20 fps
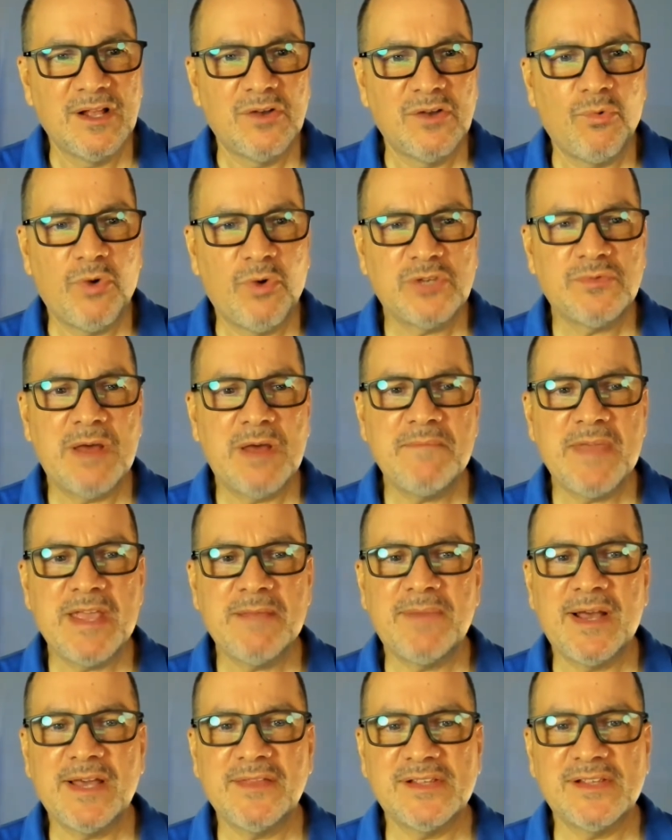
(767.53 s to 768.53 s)
What do I mean
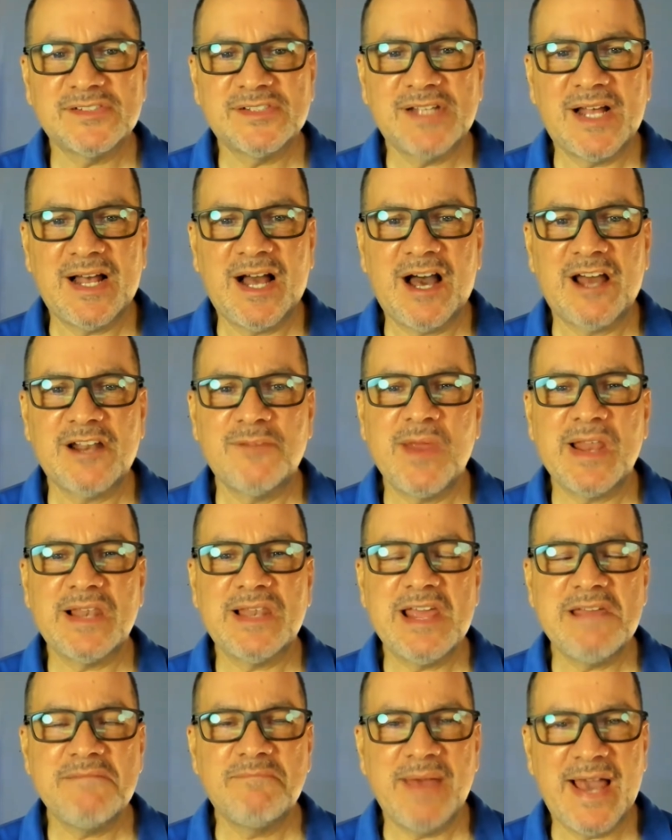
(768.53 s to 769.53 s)
by this? How do we
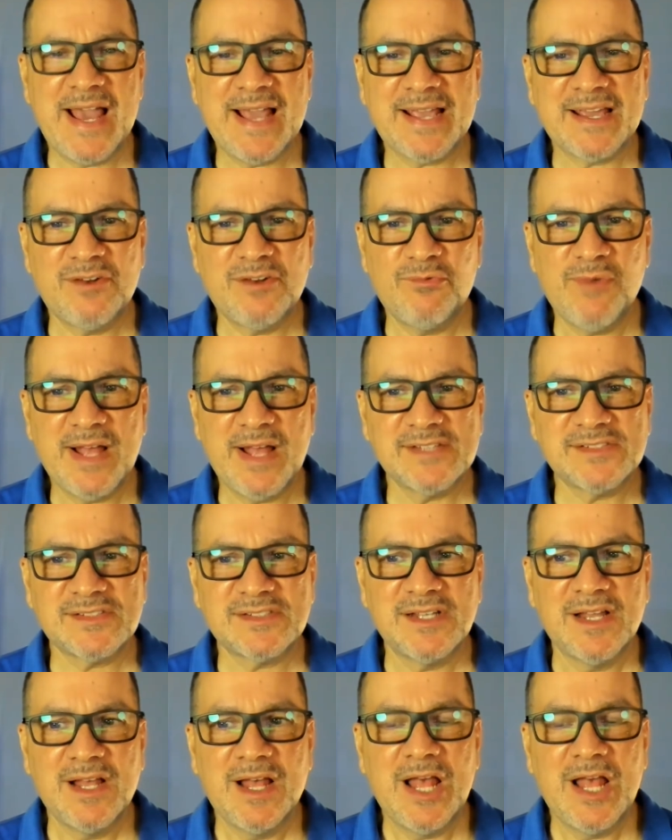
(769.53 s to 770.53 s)
lay back and
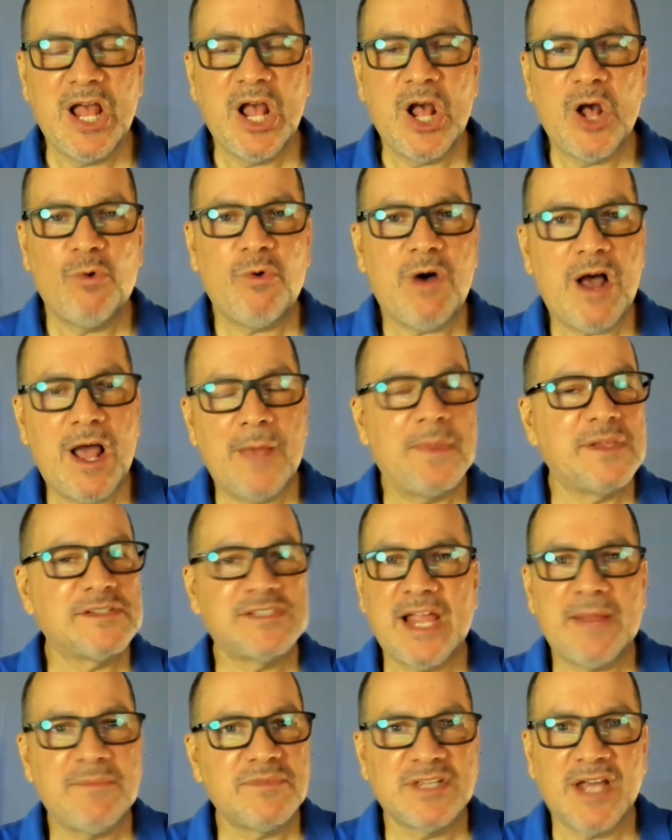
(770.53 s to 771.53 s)
rest while at the
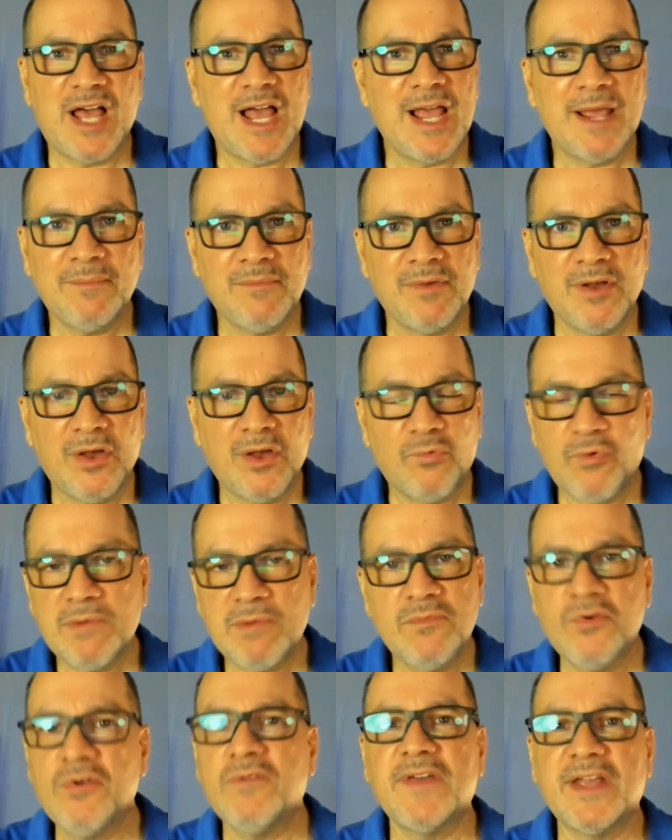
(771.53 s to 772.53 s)
same time we're
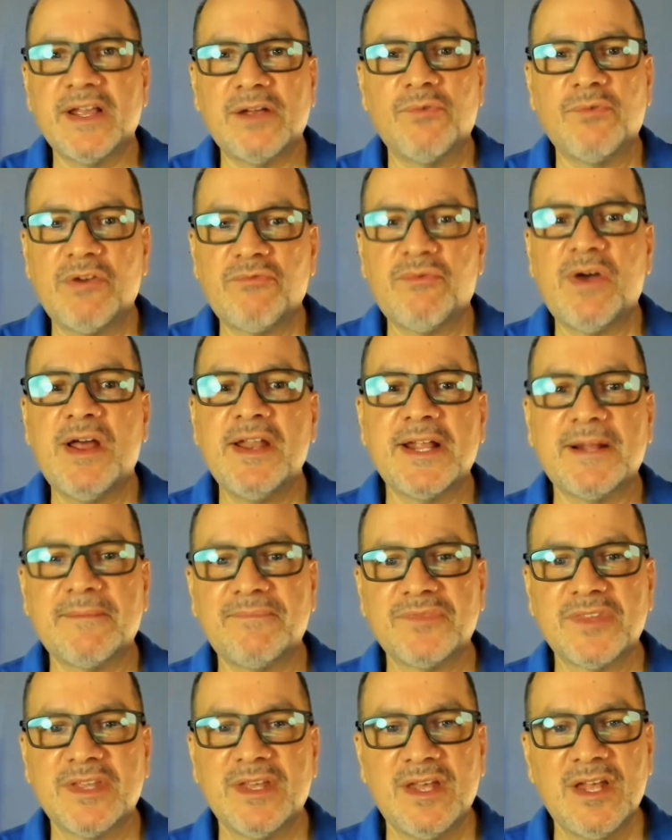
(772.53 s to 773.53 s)
moving, we're running?
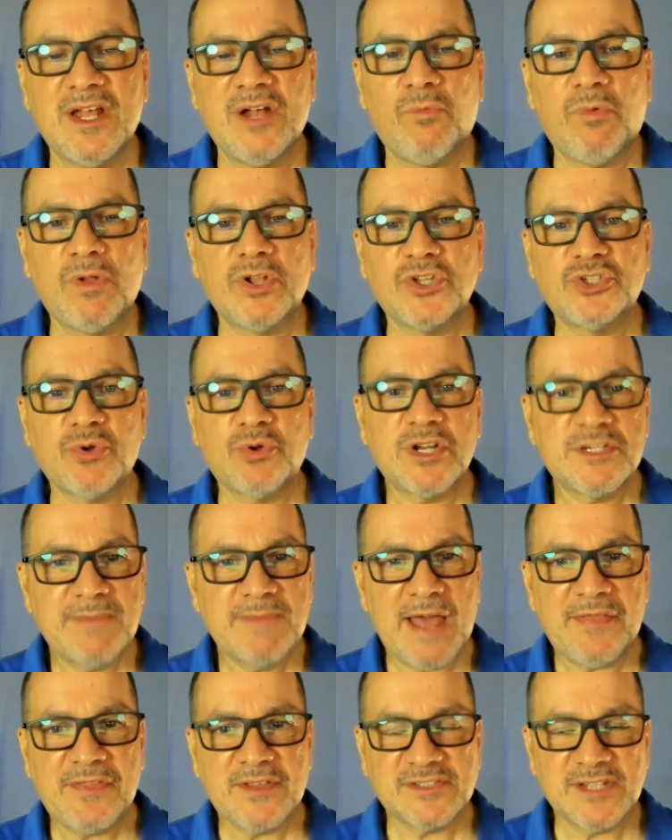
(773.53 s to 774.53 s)
Well, George
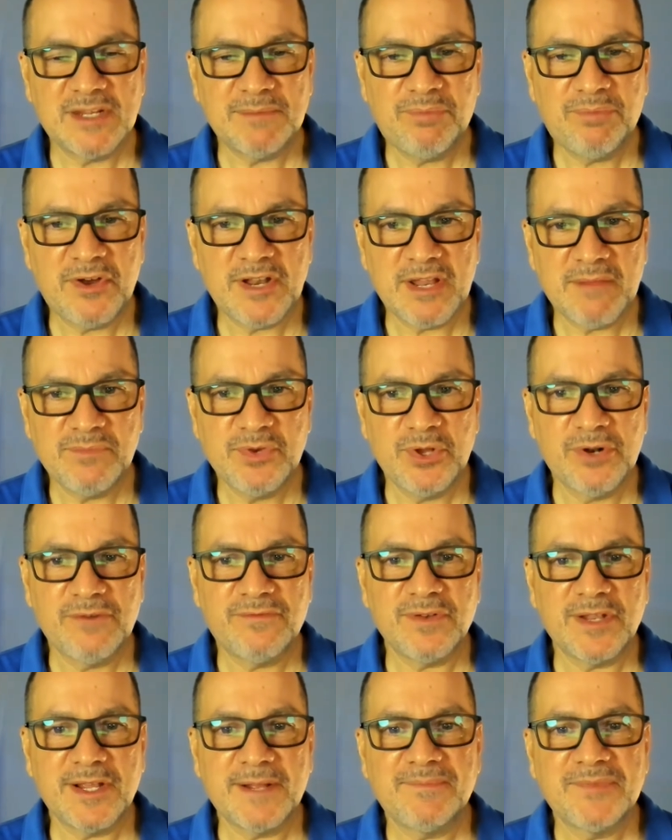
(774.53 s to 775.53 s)
Matheson put it
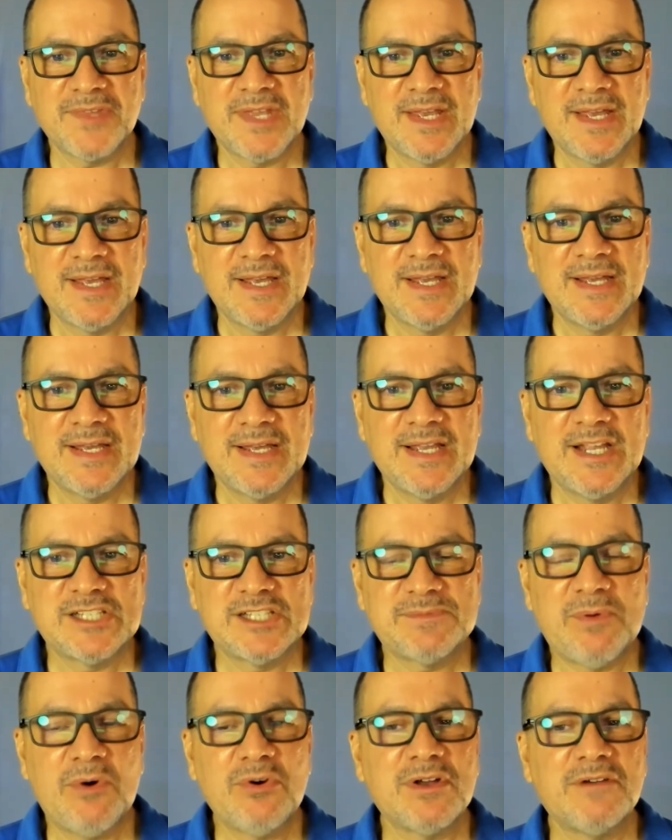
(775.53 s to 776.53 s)
beautifully. He
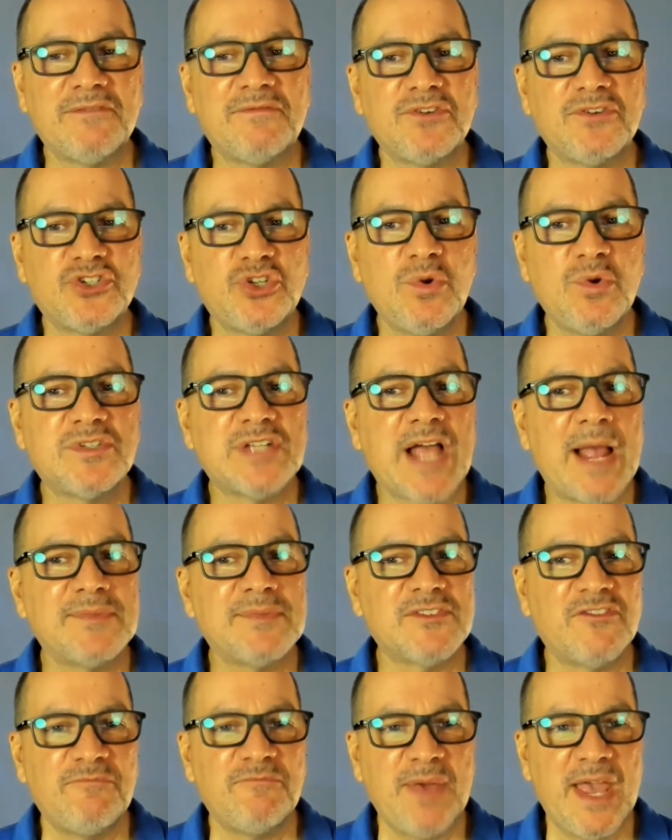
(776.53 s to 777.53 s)
spoke of two
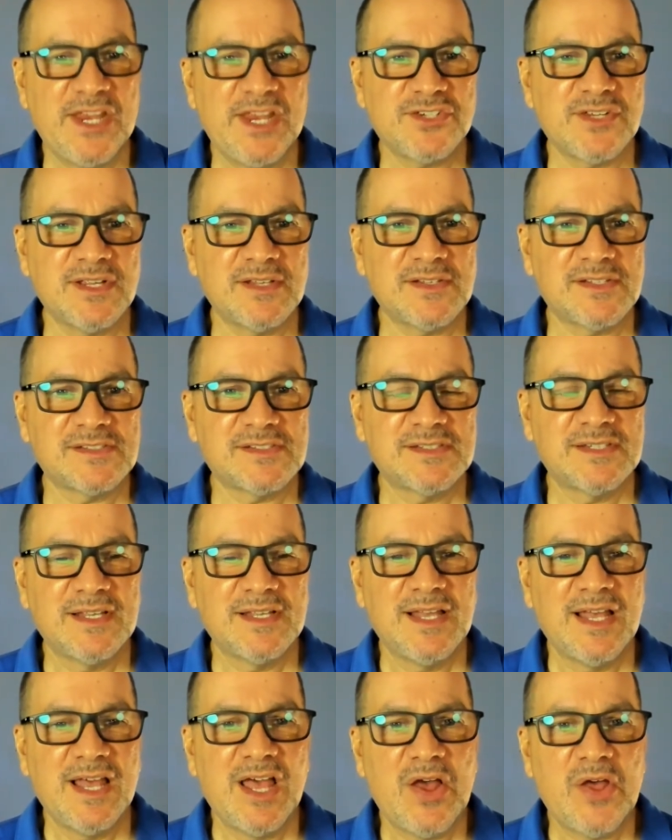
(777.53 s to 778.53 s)
types of patience.
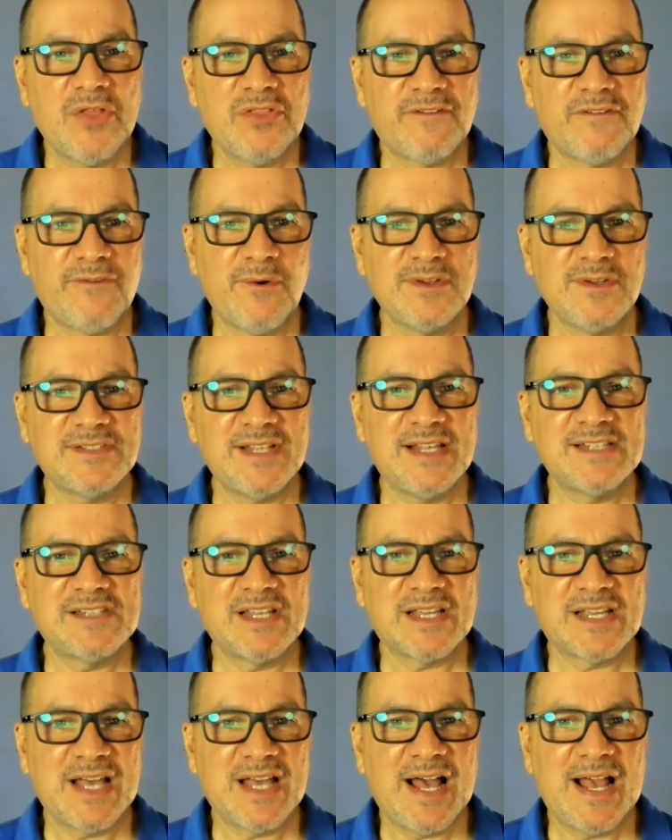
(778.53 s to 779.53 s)
The first is
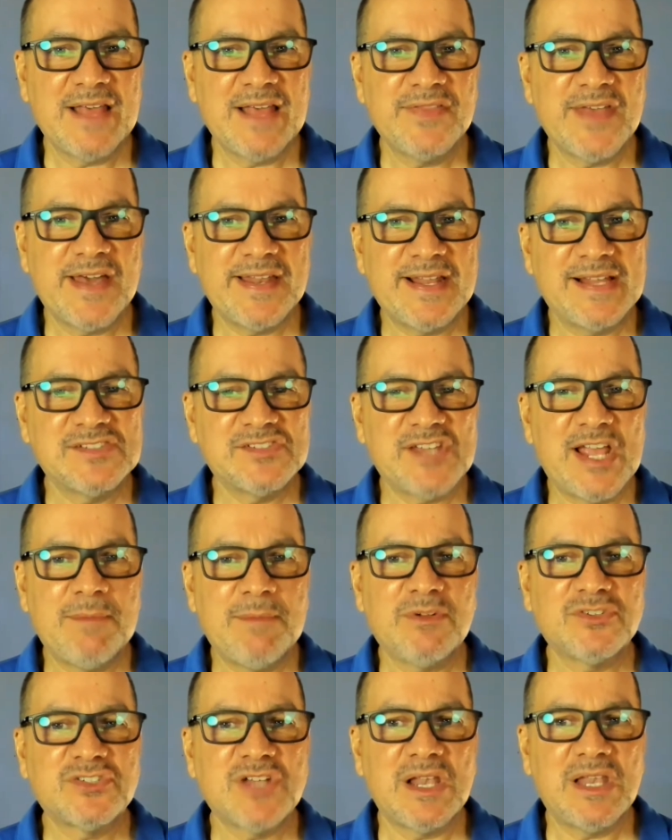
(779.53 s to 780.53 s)
the kind that is
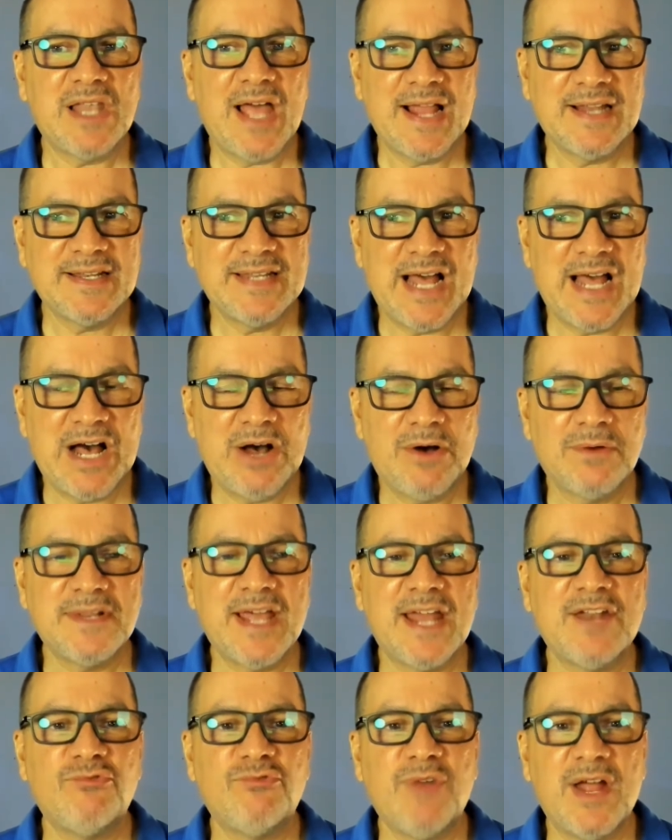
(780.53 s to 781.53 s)
able to lie down
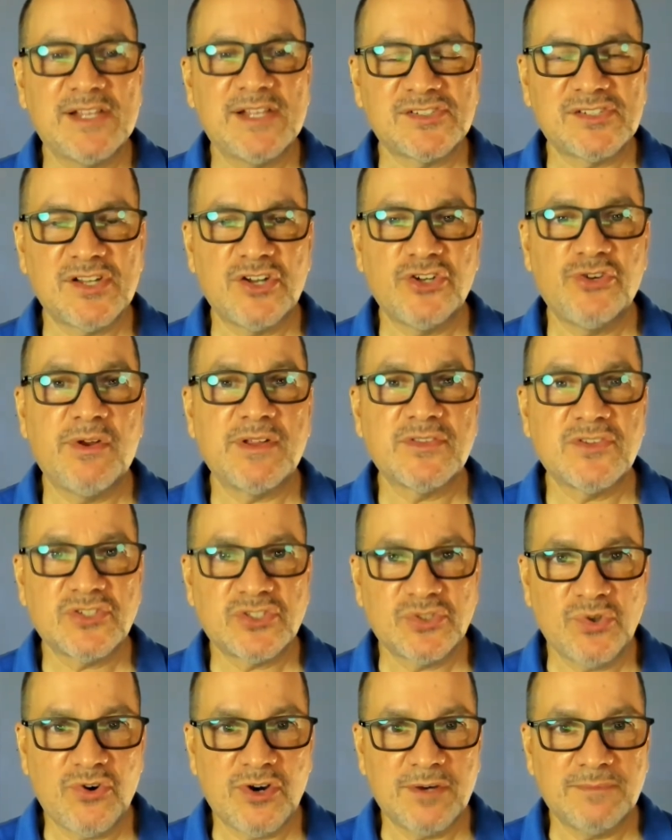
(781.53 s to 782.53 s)
and rest during the
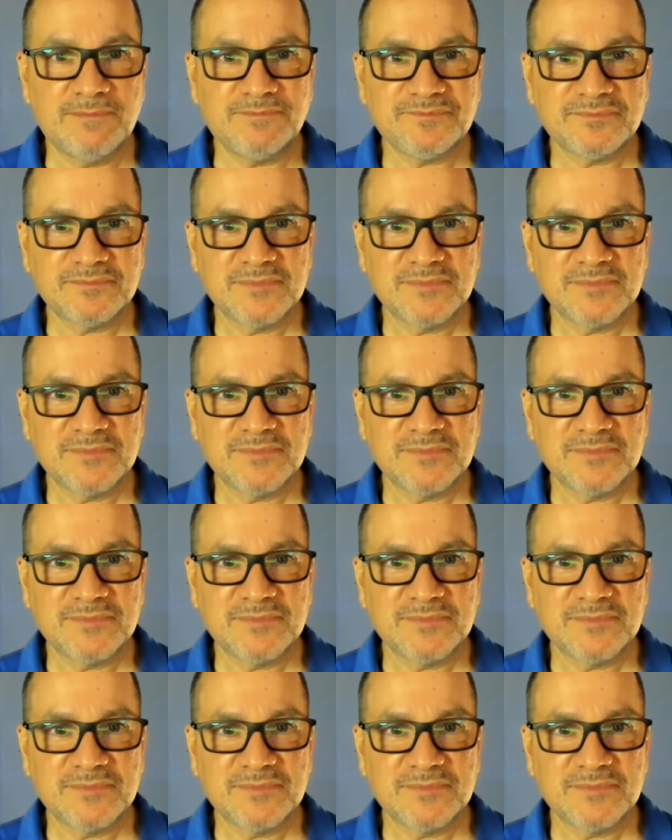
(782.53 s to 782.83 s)
storm.